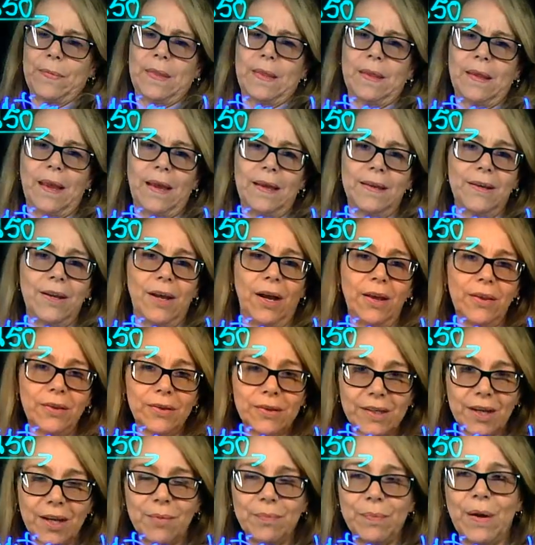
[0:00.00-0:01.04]
another
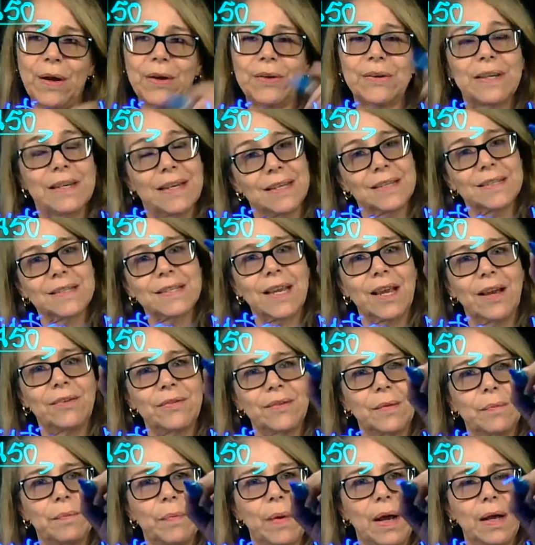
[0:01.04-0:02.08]
compound, and let's count
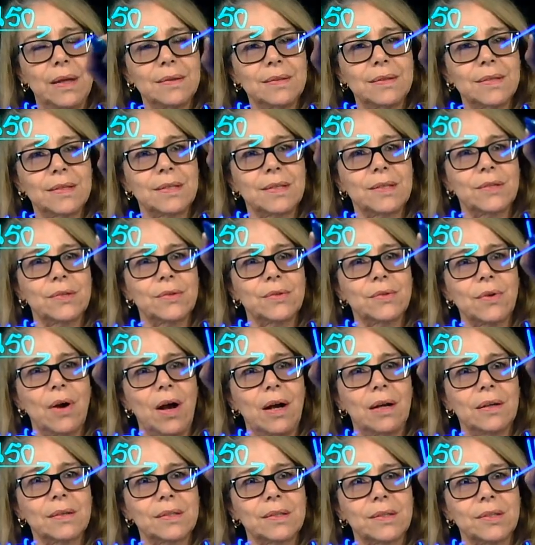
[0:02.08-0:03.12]
the bonds to
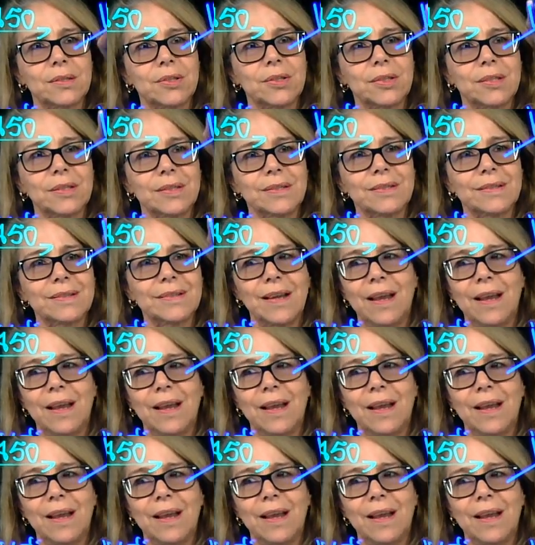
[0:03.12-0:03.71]
oxygen.